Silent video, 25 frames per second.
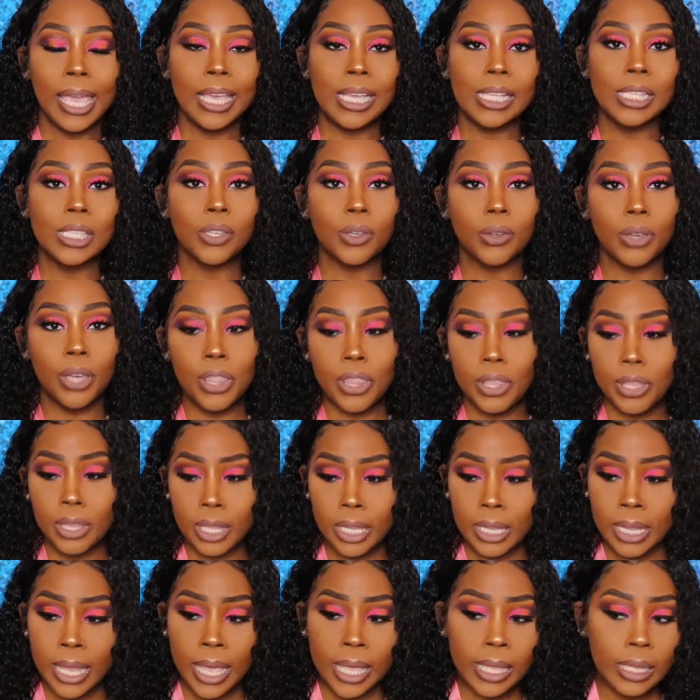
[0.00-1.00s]
And so other
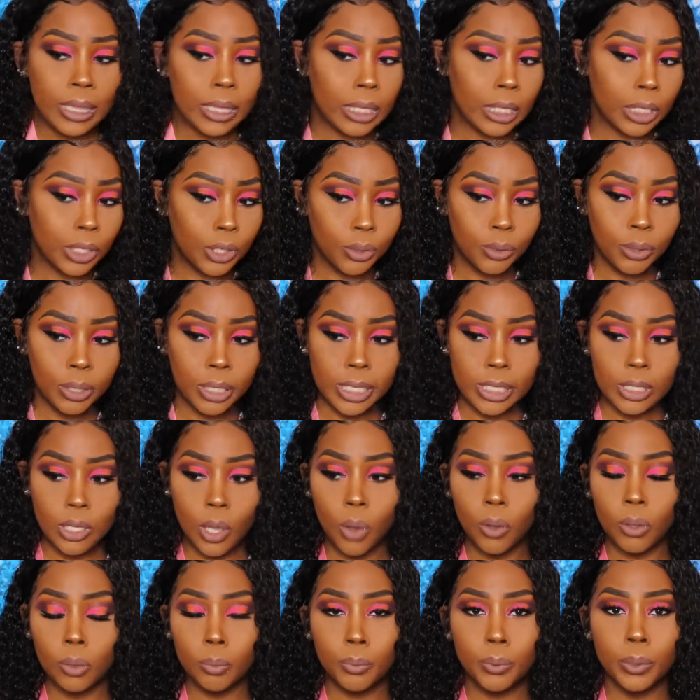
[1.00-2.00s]
than that, the unit is
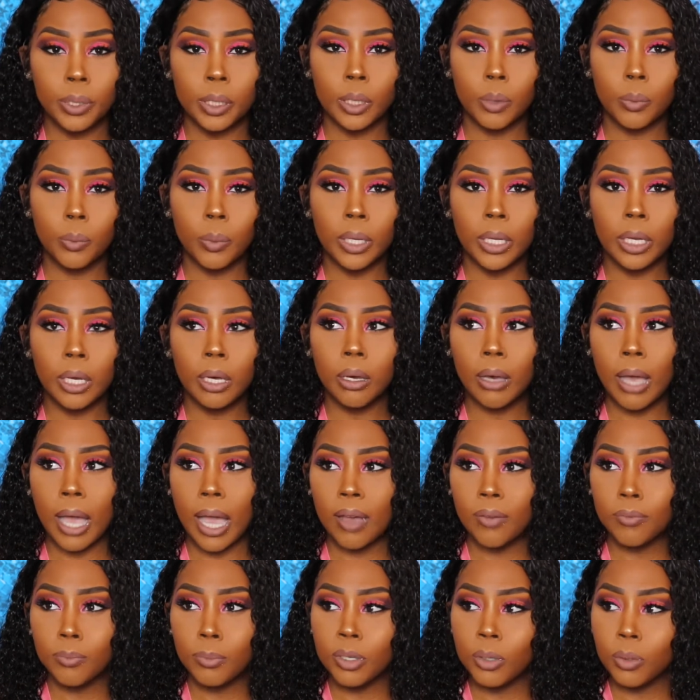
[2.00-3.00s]
holding pretty well.
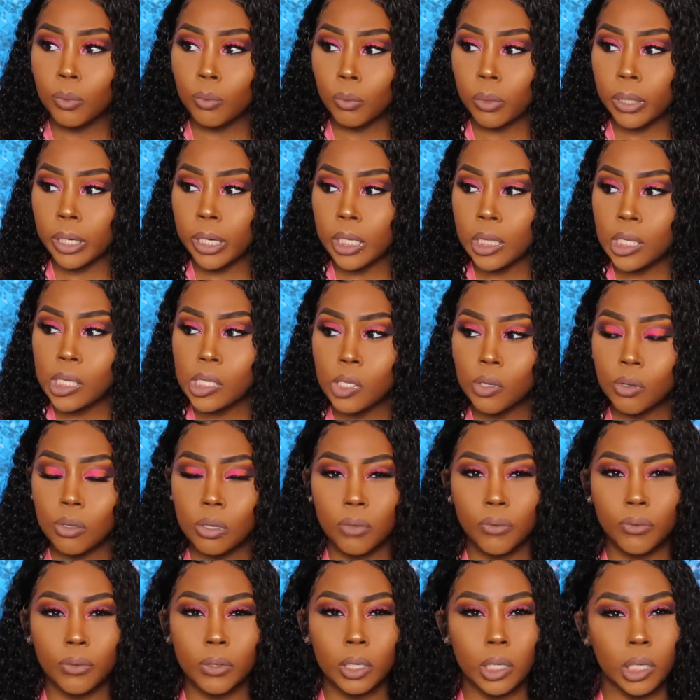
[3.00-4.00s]
I've been wearing this
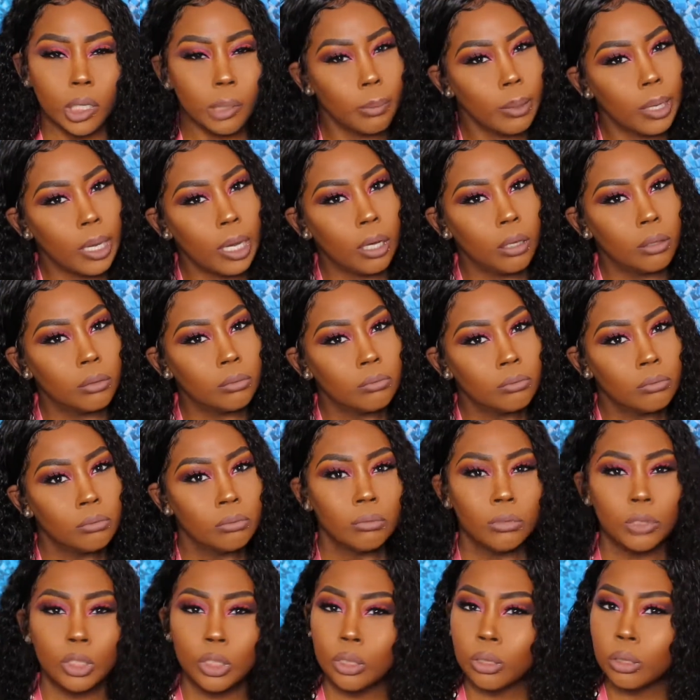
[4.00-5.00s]
unit for about
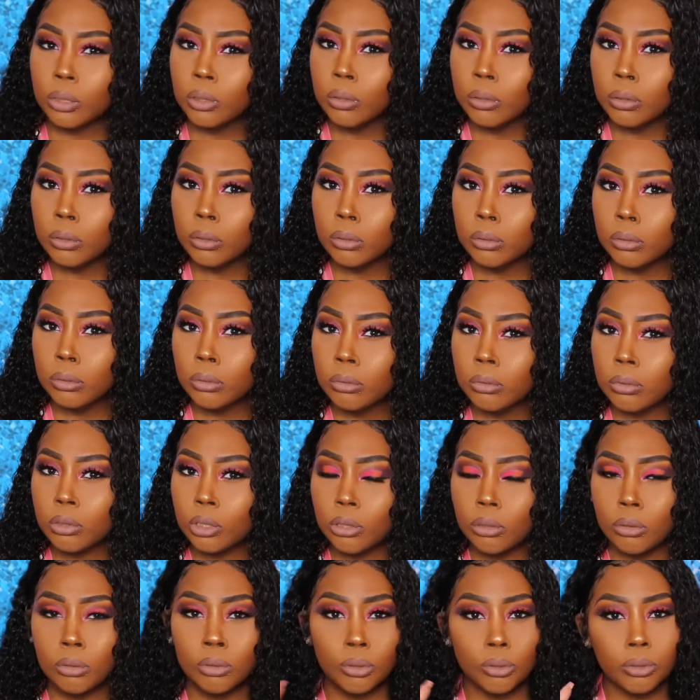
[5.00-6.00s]

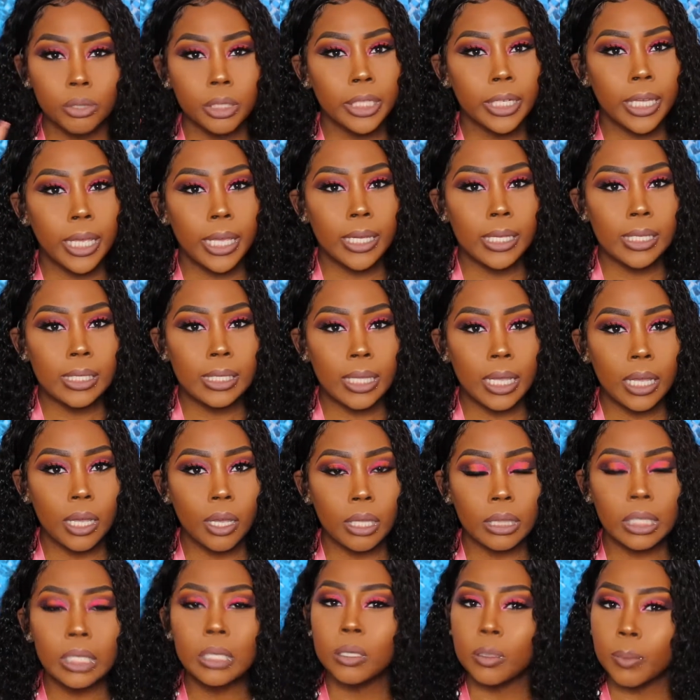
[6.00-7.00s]
3 days
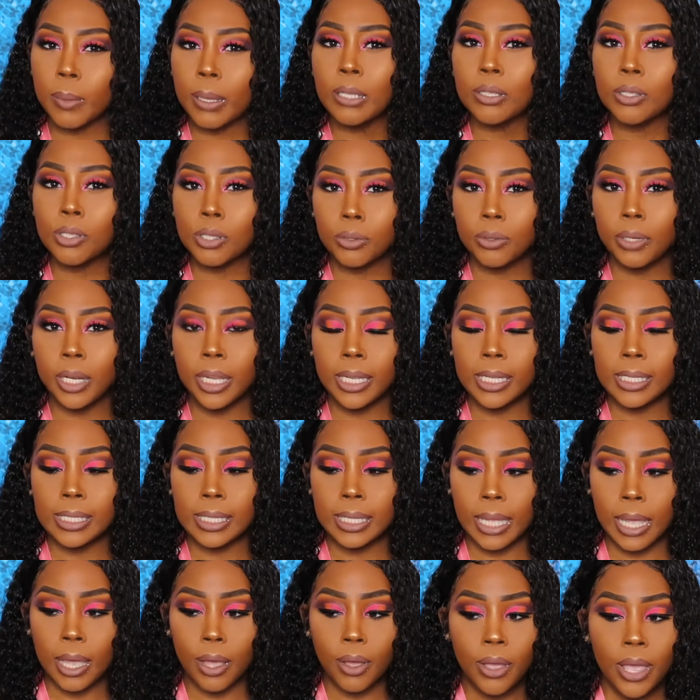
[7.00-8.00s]
now. I think it's about 2
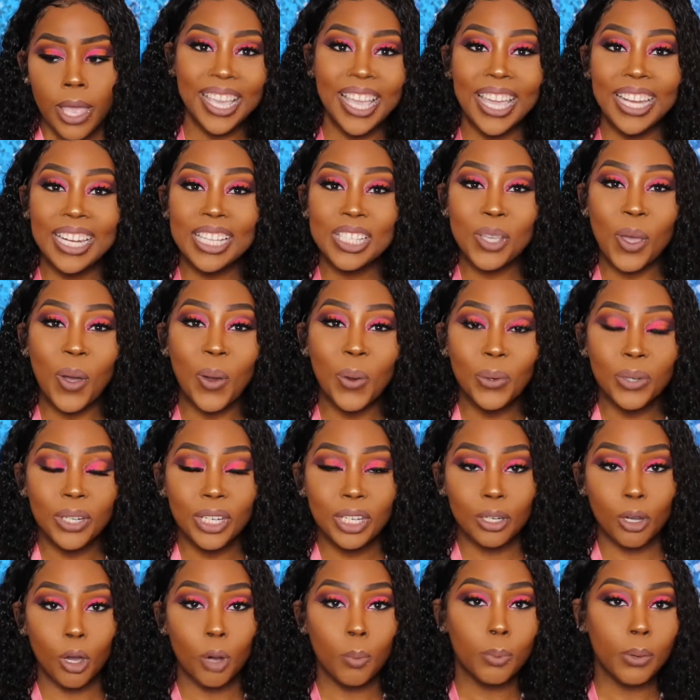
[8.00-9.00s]
days now, and it's
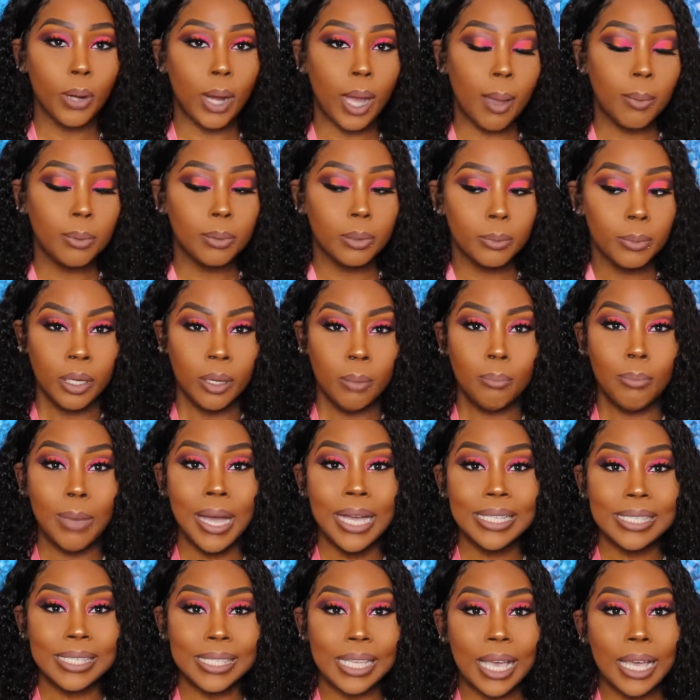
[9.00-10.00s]
holding no problem.
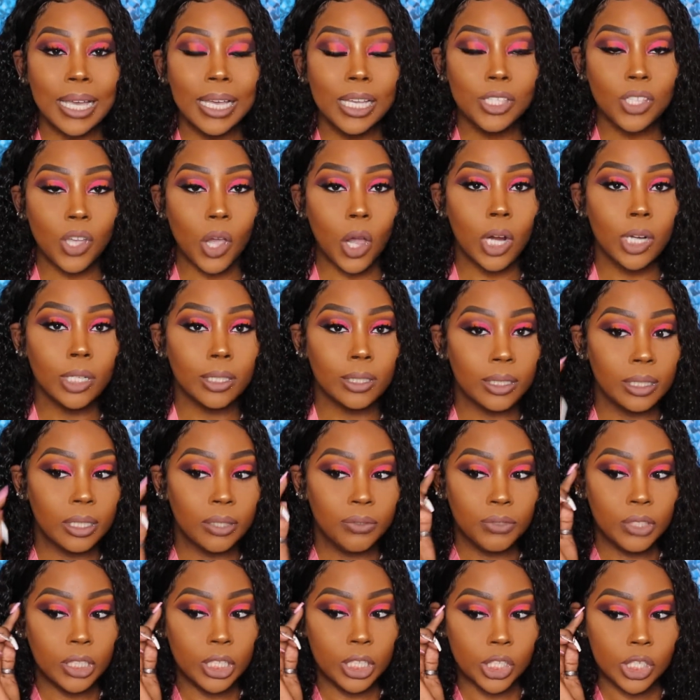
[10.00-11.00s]
My sides are
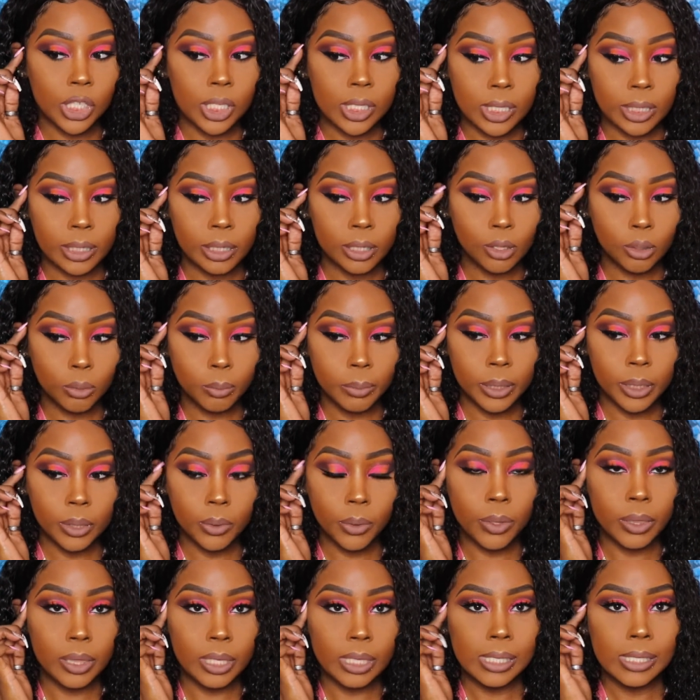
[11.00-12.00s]
lifting just a little bit
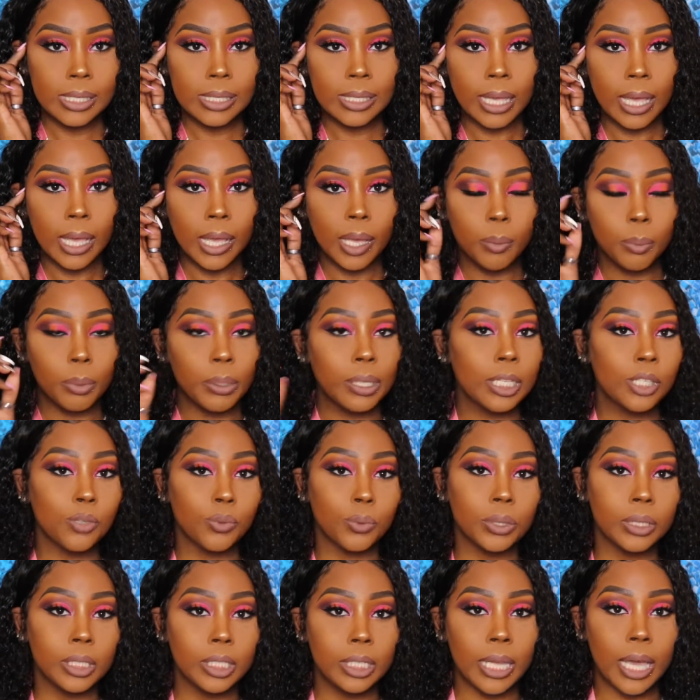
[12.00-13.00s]
on this side, but
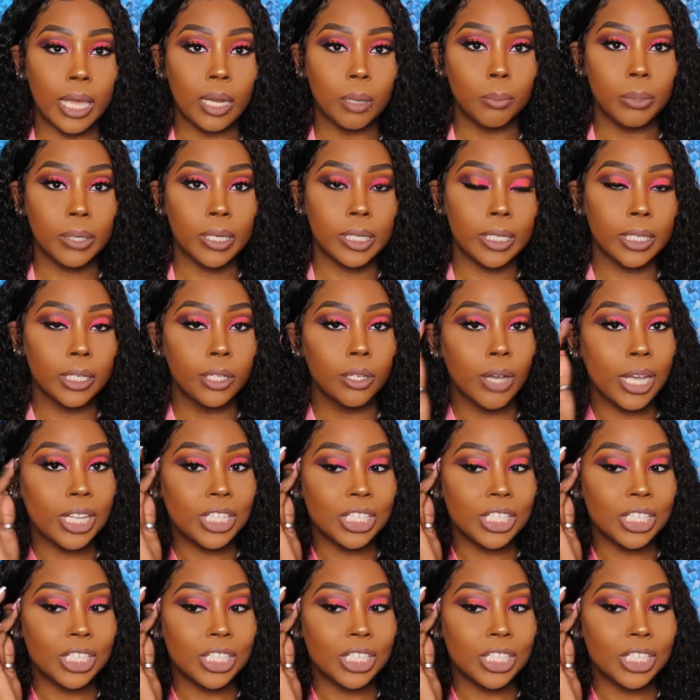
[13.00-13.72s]
it's really not a big deal.